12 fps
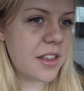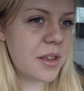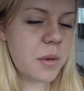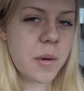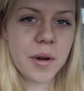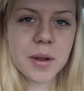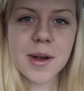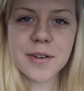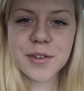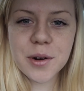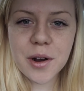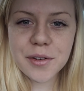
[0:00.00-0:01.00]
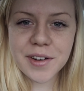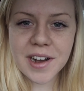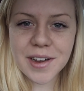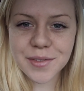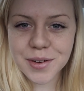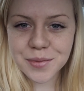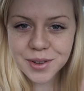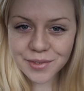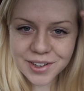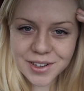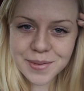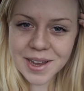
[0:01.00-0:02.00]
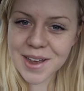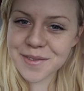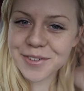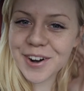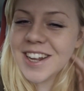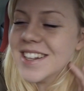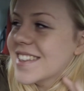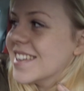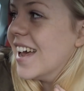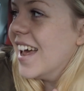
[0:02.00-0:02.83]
I think we were only about 4 or 5 when we first became friends.